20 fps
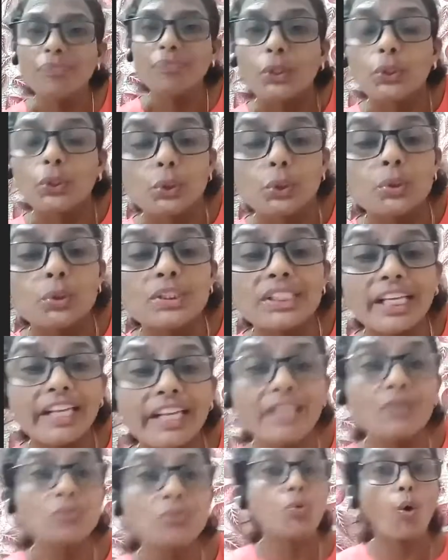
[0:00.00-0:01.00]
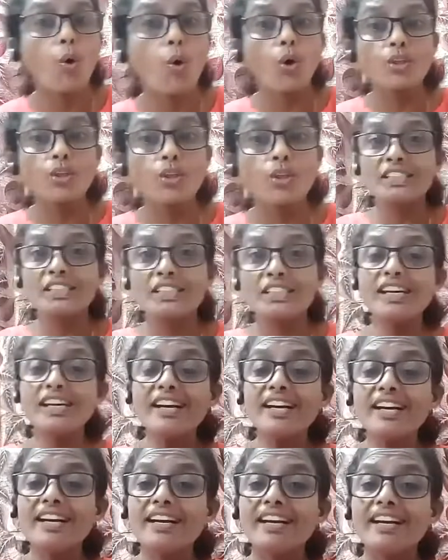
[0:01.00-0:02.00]
You take water
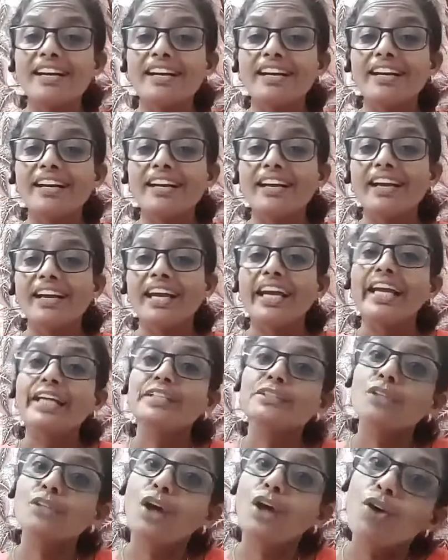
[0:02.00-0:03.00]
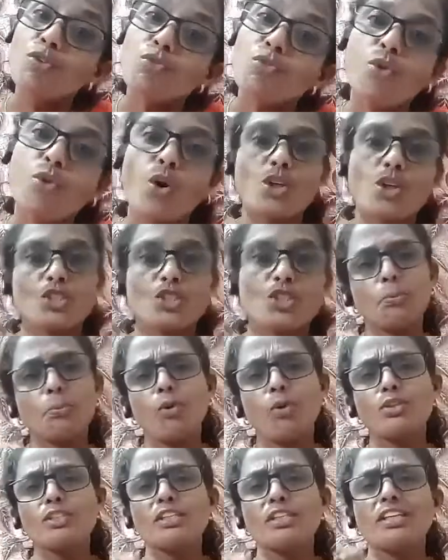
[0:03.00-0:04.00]
in your water
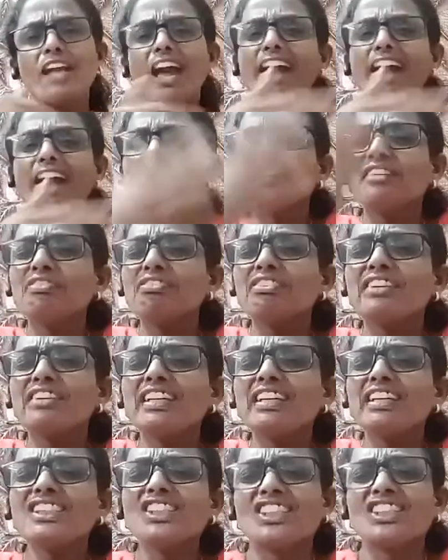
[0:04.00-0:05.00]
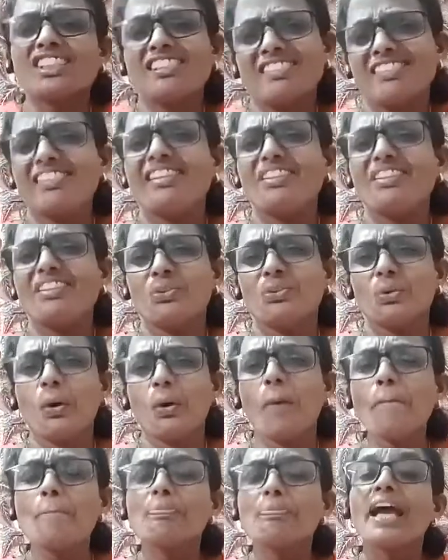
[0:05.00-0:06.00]
bottle, and different children,
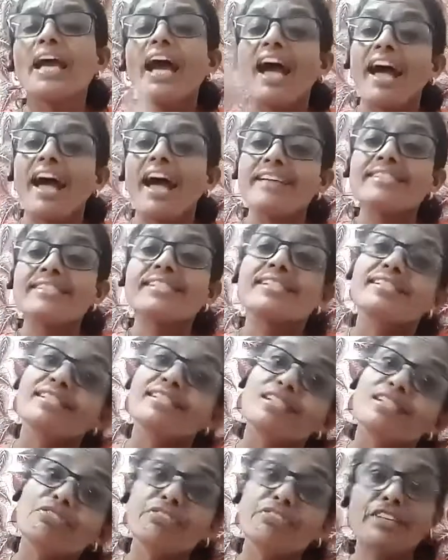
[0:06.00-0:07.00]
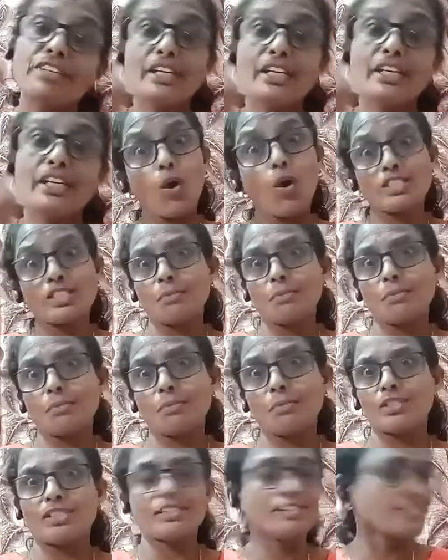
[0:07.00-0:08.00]
has different water
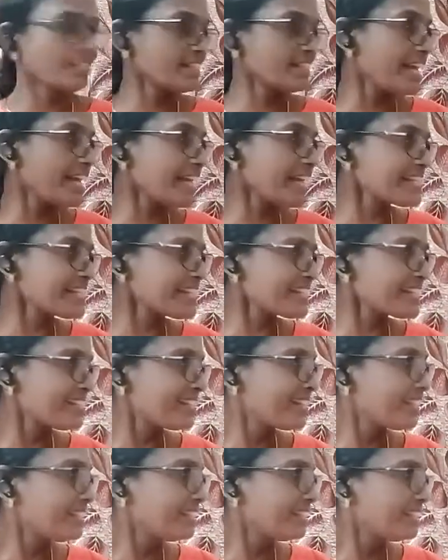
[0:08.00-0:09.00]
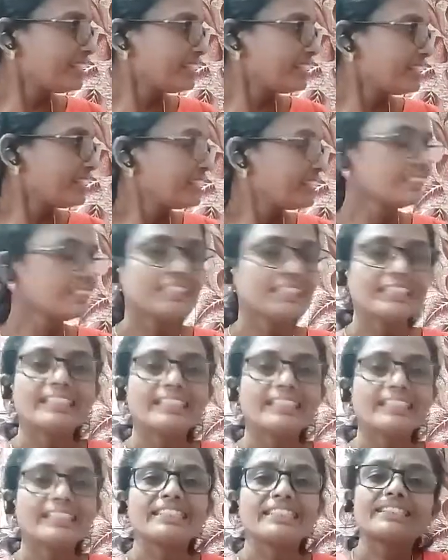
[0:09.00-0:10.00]
bottles. Yes,
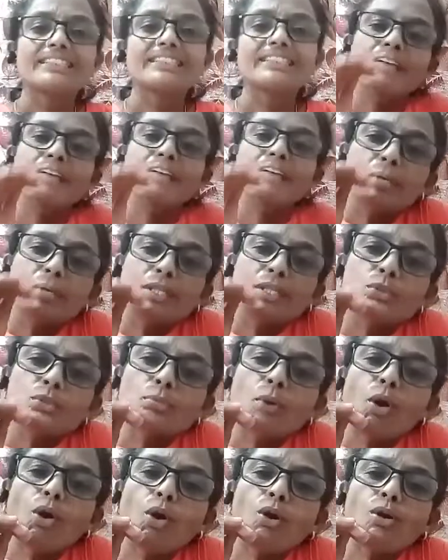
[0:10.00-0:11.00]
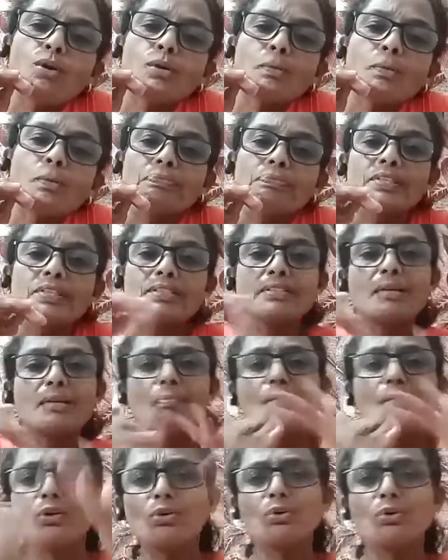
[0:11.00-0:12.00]
some are small, some
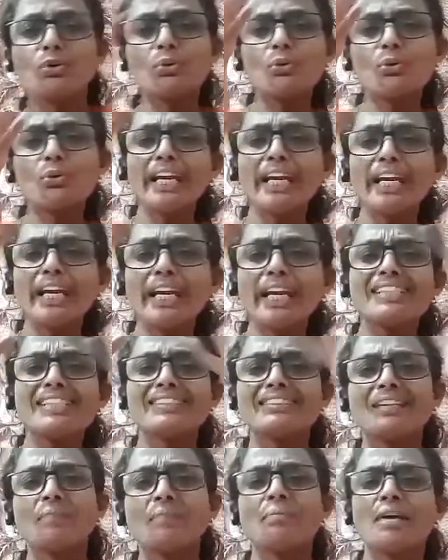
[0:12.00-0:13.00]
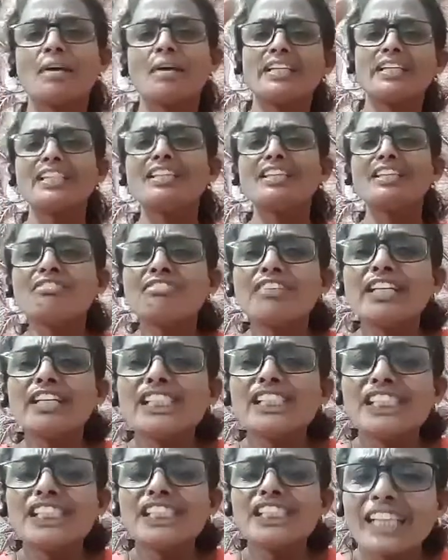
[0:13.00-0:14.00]
are crooked, some are in different
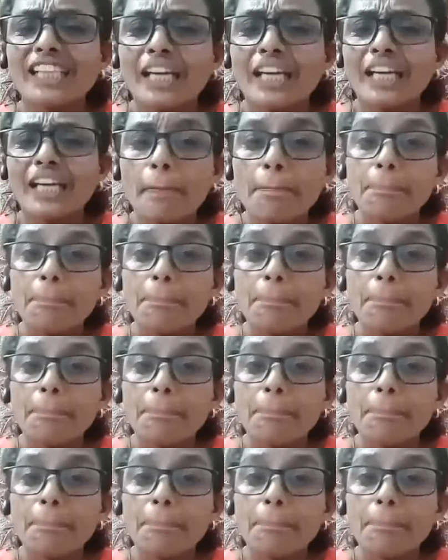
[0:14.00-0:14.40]
shape.